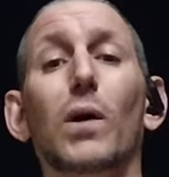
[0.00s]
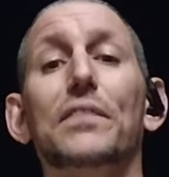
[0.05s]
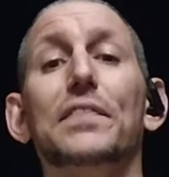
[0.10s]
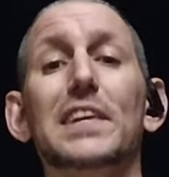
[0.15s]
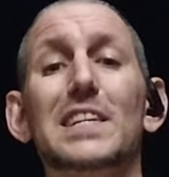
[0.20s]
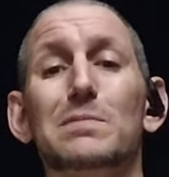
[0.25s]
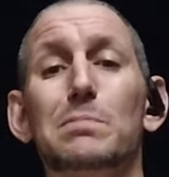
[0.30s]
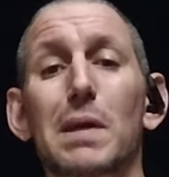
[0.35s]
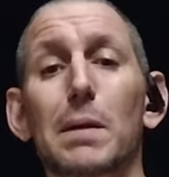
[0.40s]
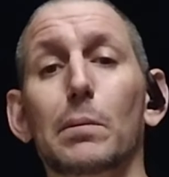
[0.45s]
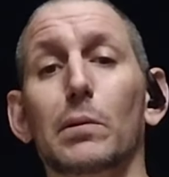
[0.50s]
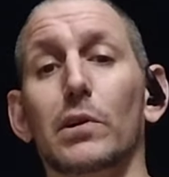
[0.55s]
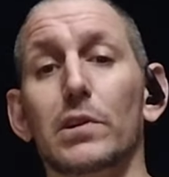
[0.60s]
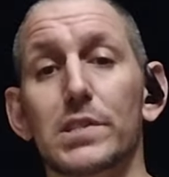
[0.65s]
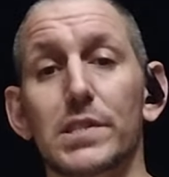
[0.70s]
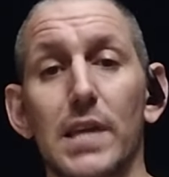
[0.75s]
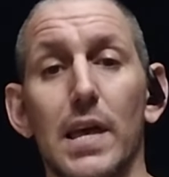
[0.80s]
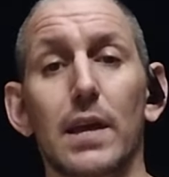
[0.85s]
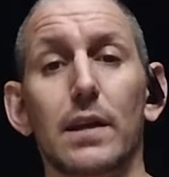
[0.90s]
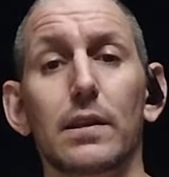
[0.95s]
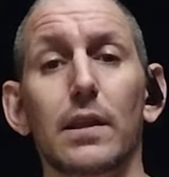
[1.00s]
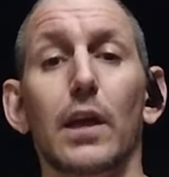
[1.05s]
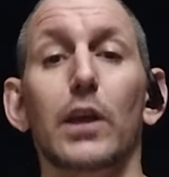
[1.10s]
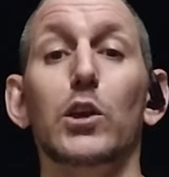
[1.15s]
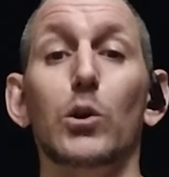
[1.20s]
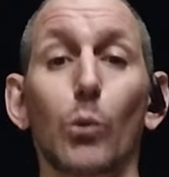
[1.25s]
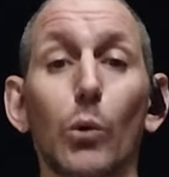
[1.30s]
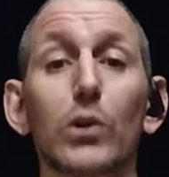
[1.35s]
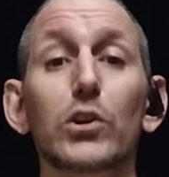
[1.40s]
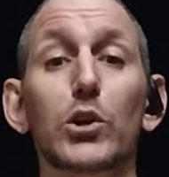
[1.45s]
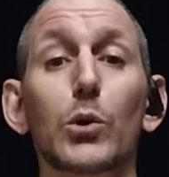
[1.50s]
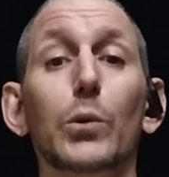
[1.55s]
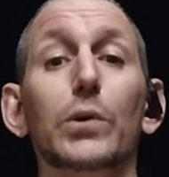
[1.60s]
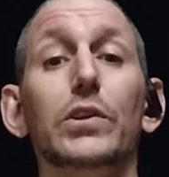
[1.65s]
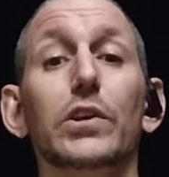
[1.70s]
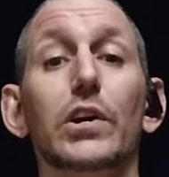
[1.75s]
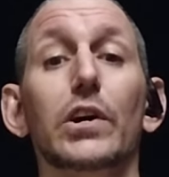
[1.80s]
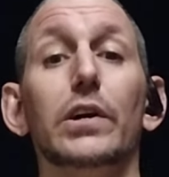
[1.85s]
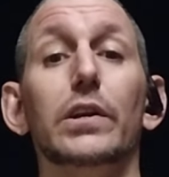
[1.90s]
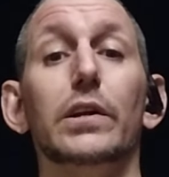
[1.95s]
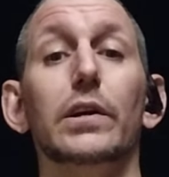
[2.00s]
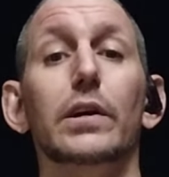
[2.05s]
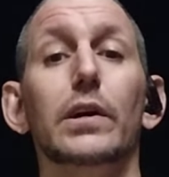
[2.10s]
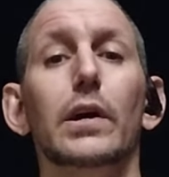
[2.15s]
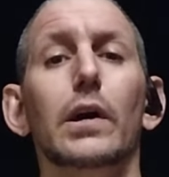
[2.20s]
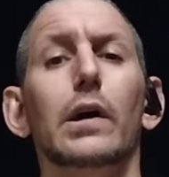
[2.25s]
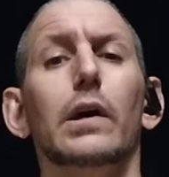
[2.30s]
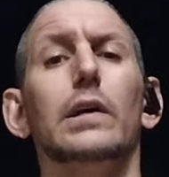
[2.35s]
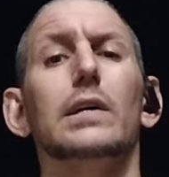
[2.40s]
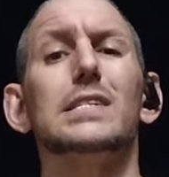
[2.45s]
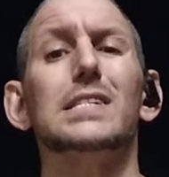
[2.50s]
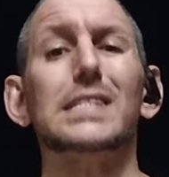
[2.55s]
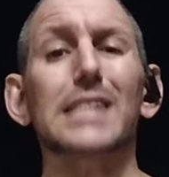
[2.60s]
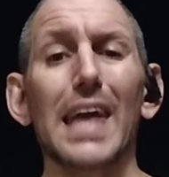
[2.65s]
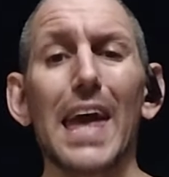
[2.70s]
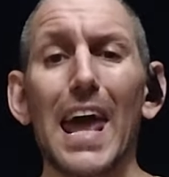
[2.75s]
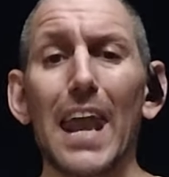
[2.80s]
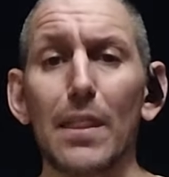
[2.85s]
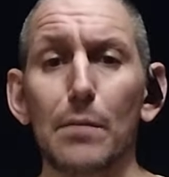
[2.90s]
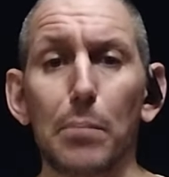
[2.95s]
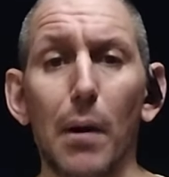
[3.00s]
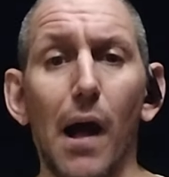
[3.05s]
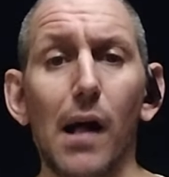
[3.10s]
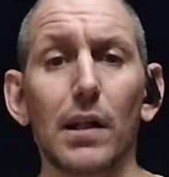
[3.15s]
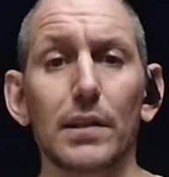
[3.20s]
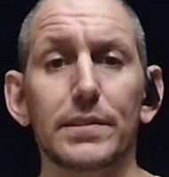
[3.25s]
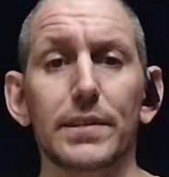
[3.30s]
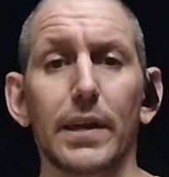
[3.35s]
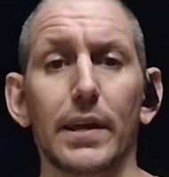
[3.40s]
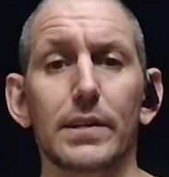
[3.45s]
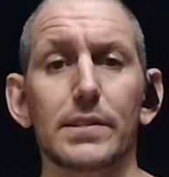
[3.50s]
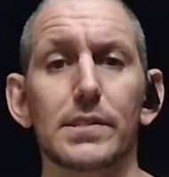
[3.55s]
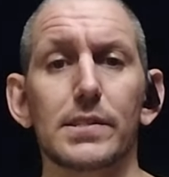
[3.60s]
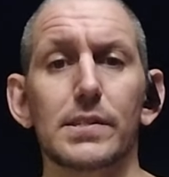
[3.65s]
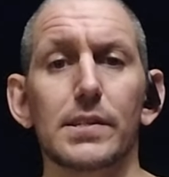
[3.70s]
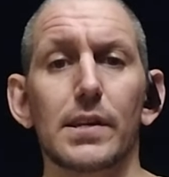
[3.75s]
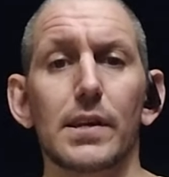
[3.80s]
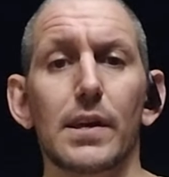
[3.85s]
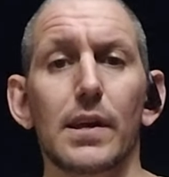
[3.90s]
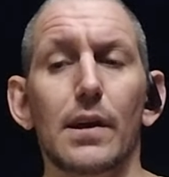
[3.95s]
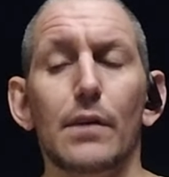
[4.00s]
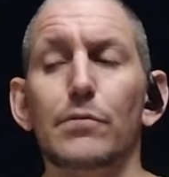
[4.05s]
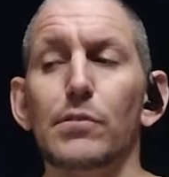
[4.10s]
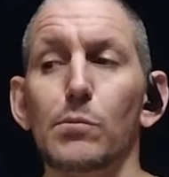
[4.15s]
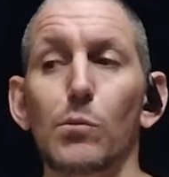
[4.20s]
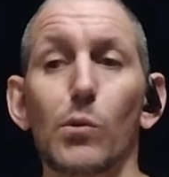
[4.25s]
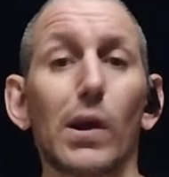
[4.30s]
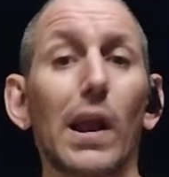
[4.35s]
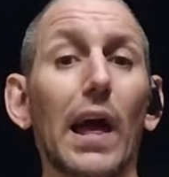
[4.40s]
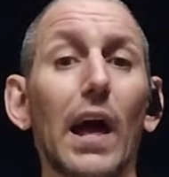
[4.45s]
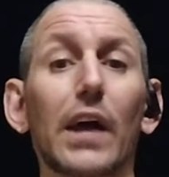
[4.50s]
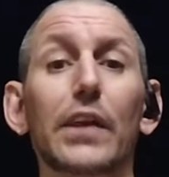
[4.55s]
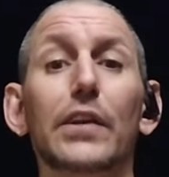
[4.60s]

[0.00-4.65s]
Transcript: what these people are saying. You're doing good. Stay out of the politics. From what I